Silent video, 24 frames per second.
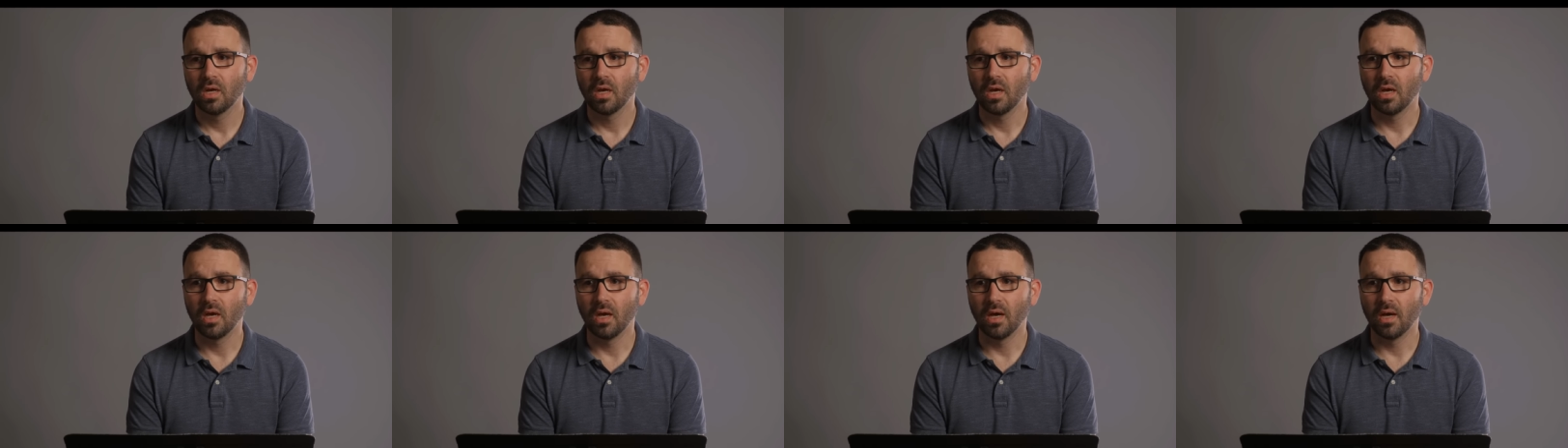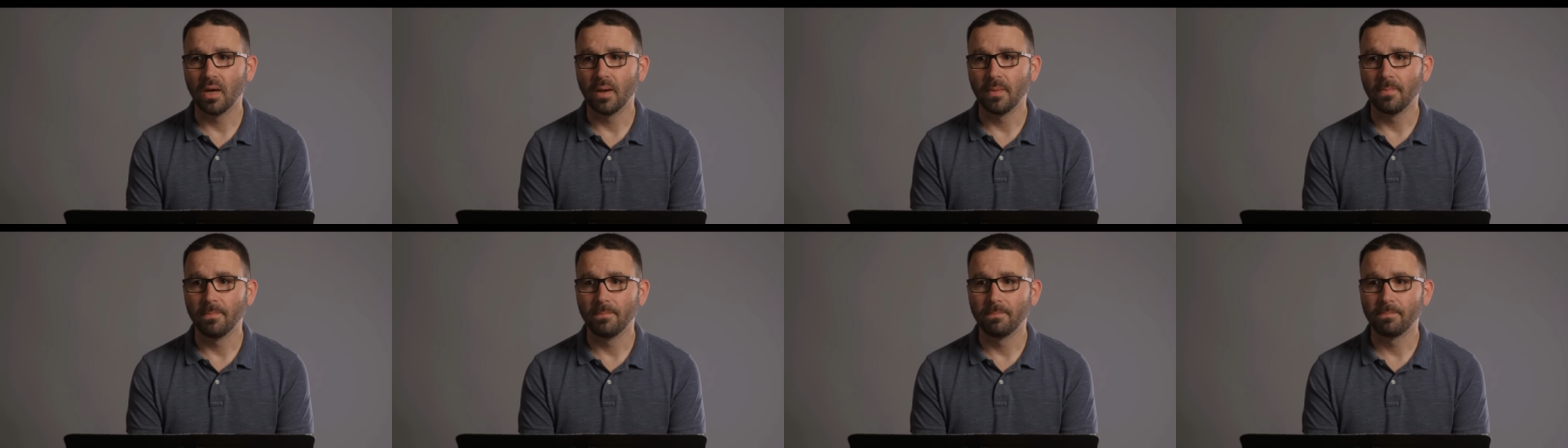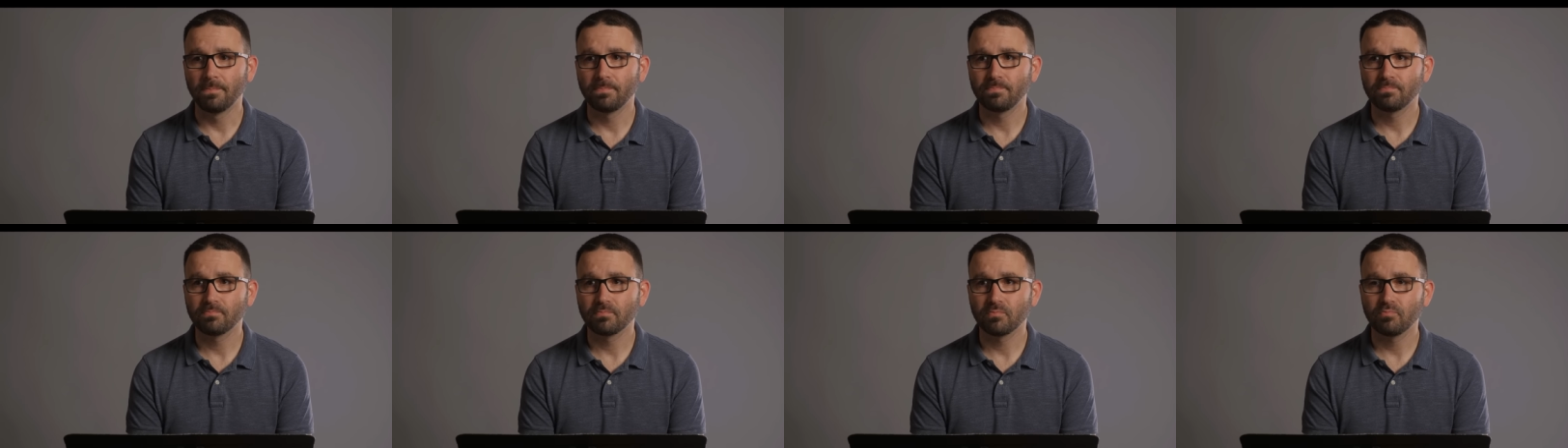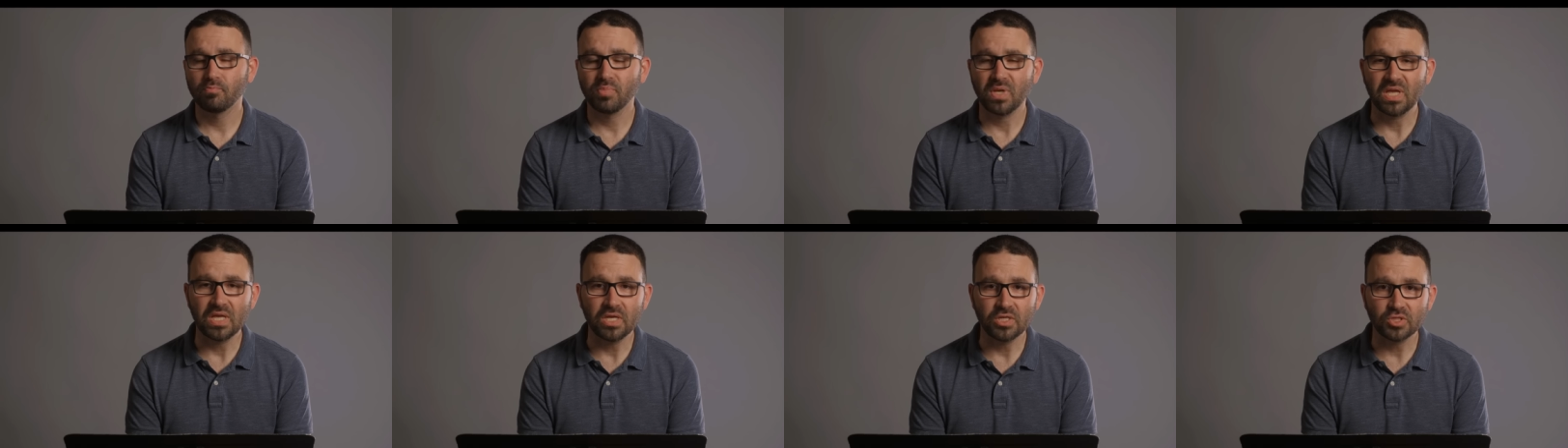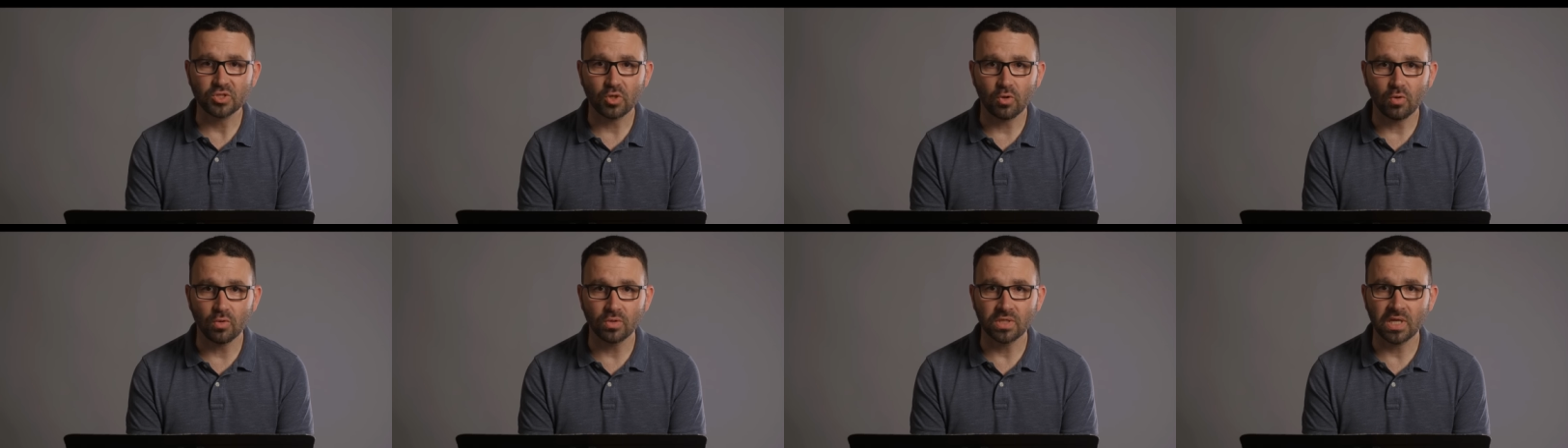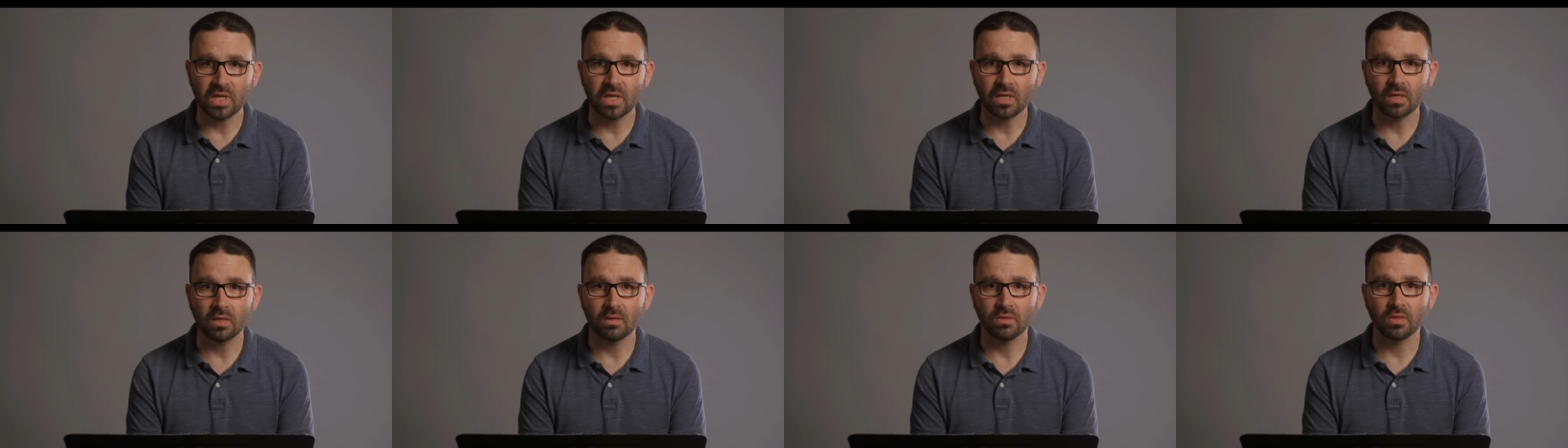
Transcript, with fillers: um, peace holding.